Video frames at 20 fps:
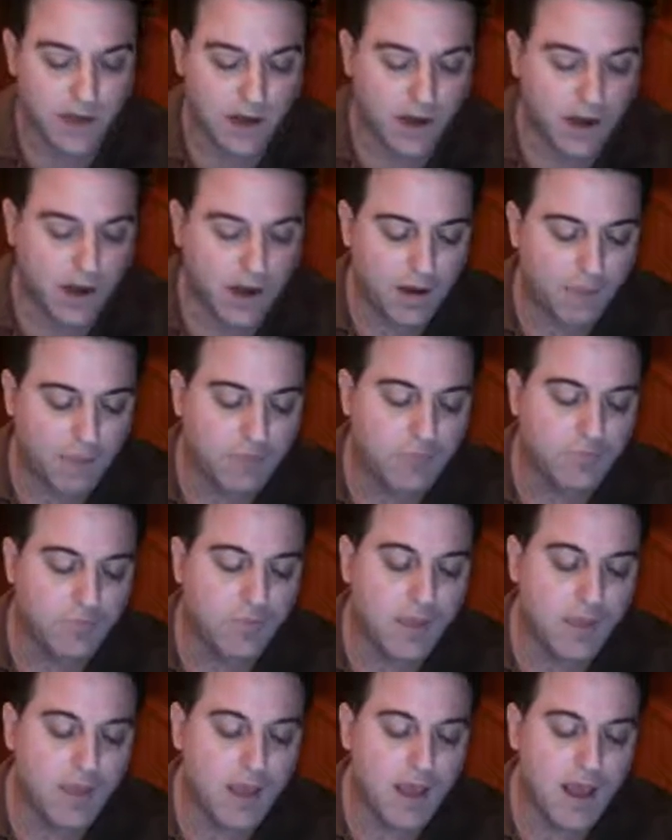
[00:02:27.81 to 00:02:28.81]

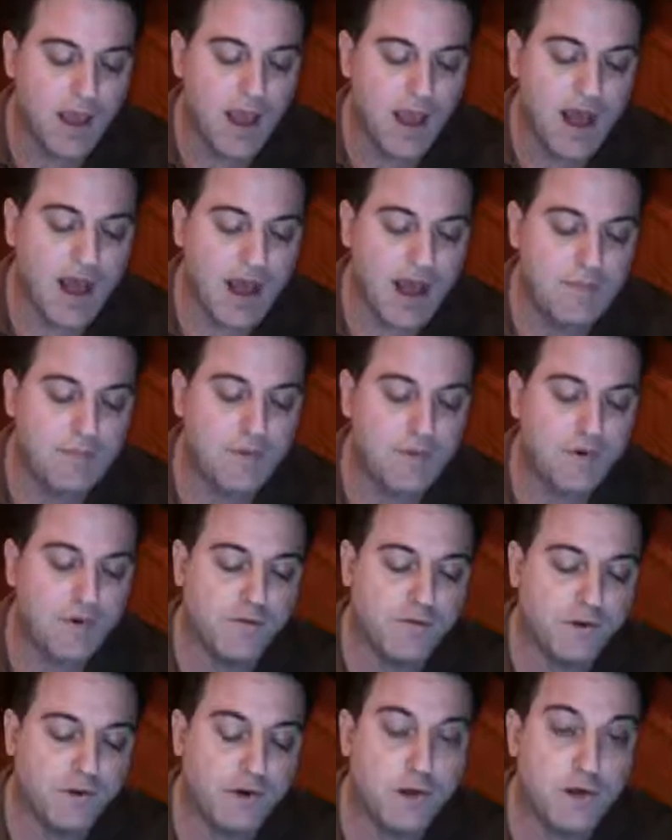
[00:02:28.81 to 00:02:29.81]
I
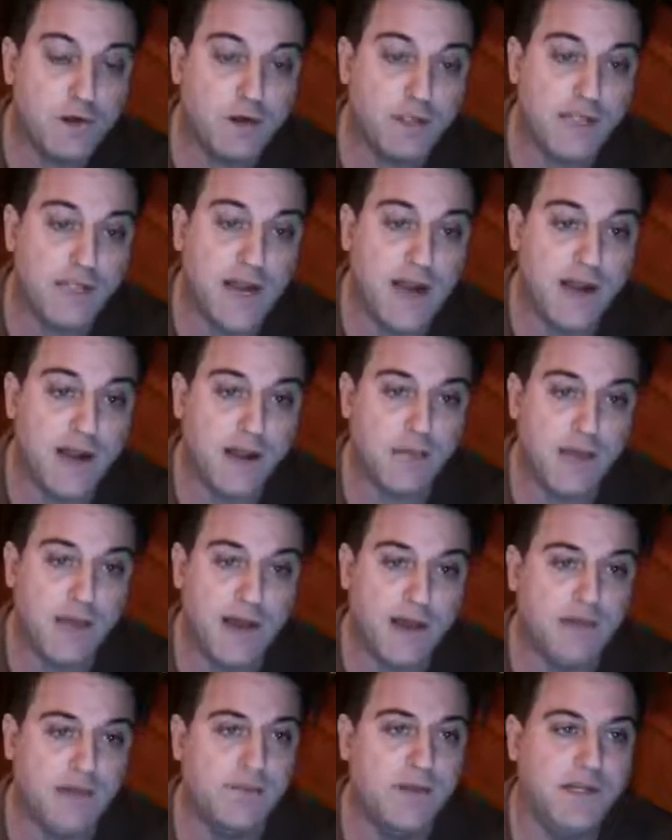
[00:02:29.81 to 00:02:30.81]
prefer to use it out of the
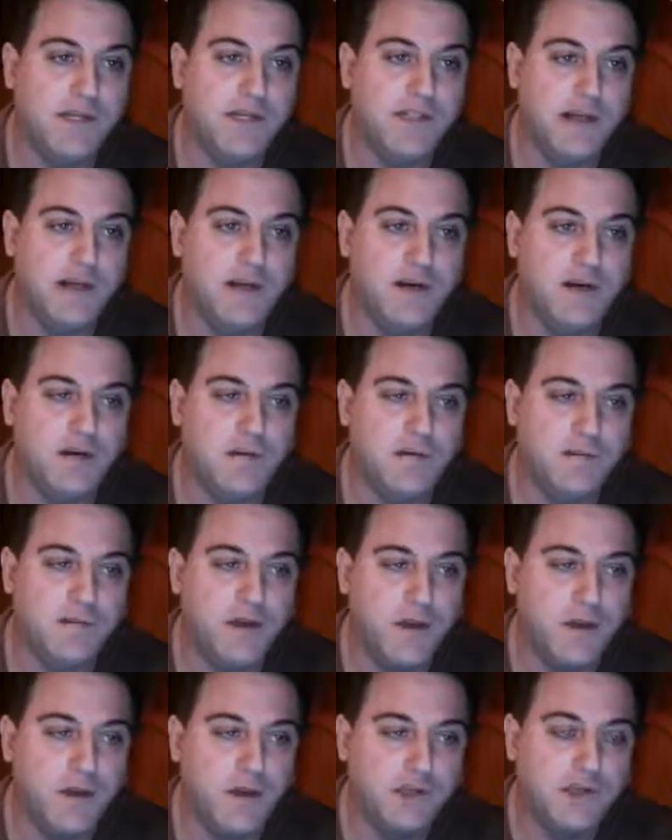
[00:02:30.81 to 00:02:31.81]
bath myself,
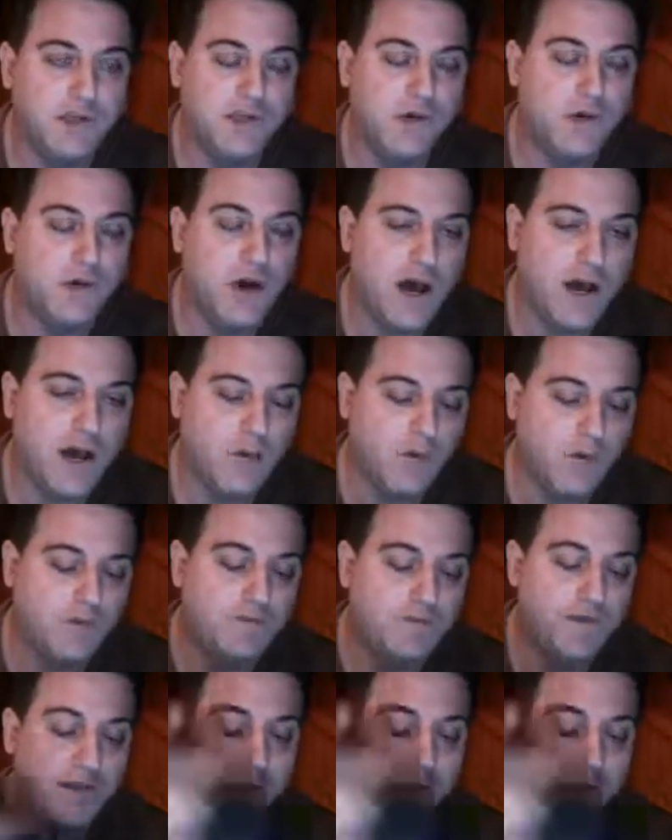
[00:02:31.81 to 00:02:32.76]
so I will fill